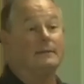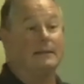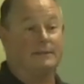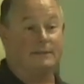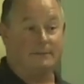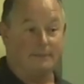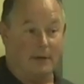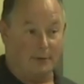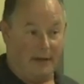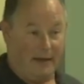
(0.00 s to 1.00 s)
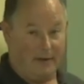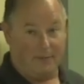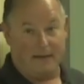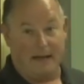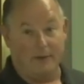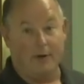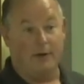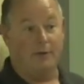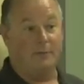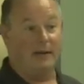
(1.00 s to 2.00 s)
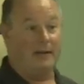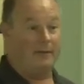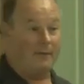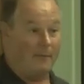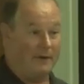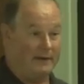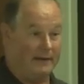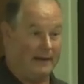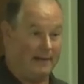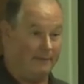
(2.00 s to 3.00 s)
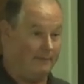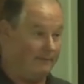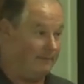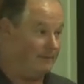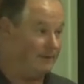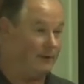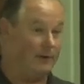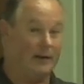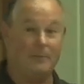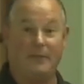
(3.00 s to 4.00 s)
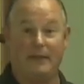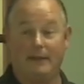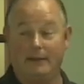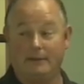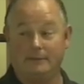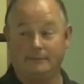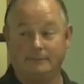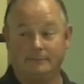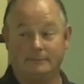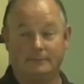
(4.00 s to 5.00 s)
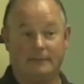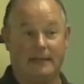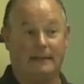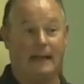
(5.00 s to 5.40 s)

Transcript: That's okay on a flat road, but when you get start up the hill, it